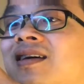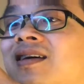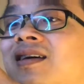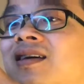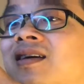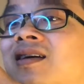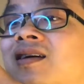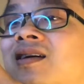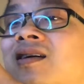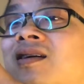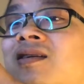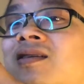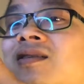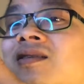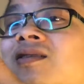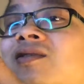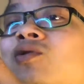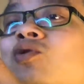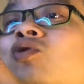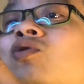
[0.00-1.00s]
Yeah.
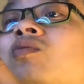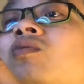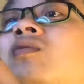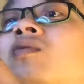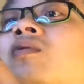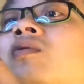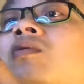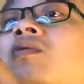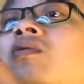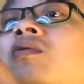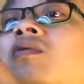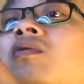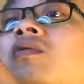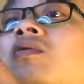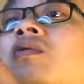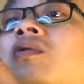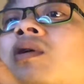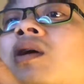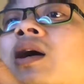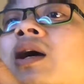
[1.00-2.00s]
Ooh,
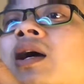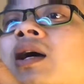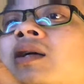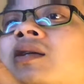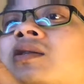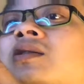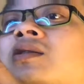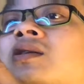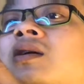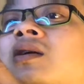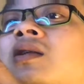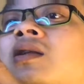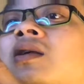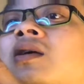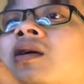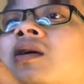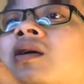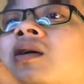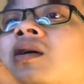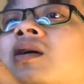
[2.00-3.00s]
I can't see it.
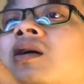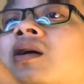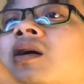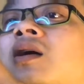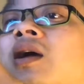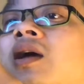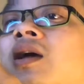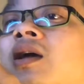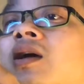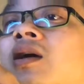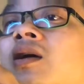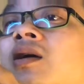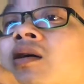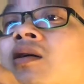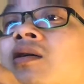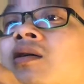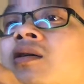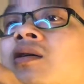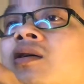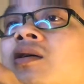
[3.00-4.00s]
Okay, here you
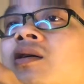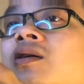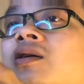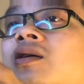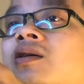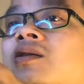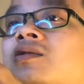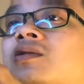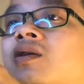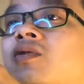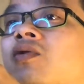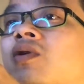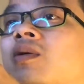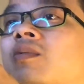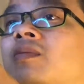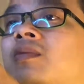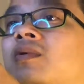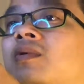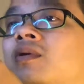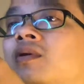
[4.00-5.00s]
go. Instagram.
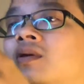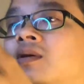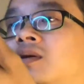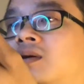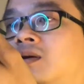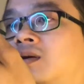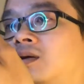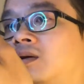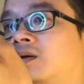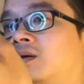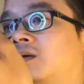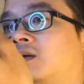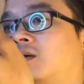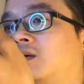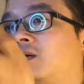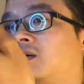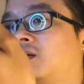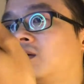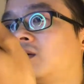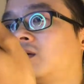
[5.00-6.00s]

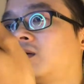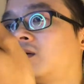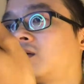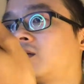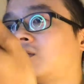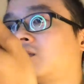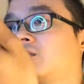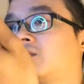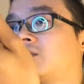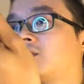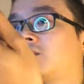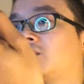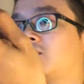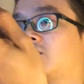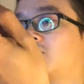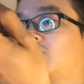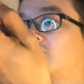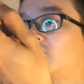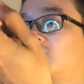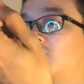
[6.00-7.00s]
Here you go.
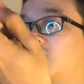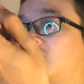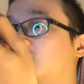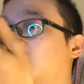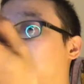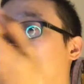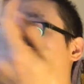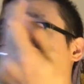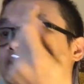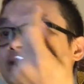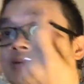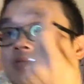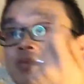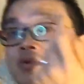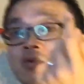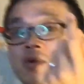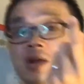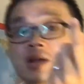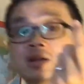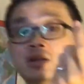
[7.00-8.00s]
Simple,
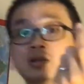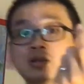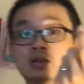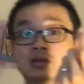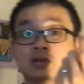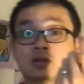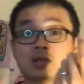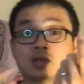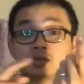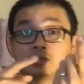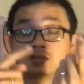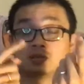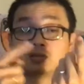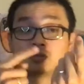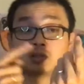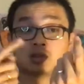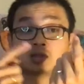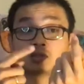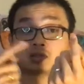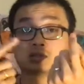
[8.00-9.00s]
right? That's
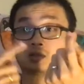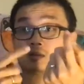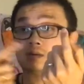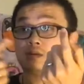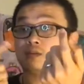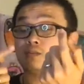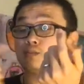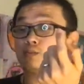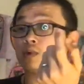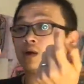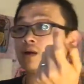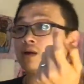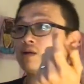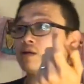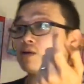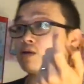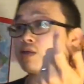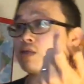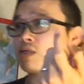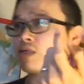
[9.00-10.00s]
what
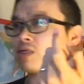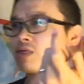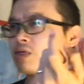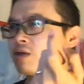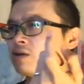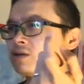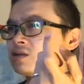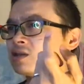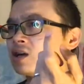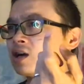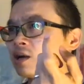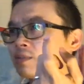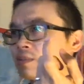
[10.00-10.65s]
third time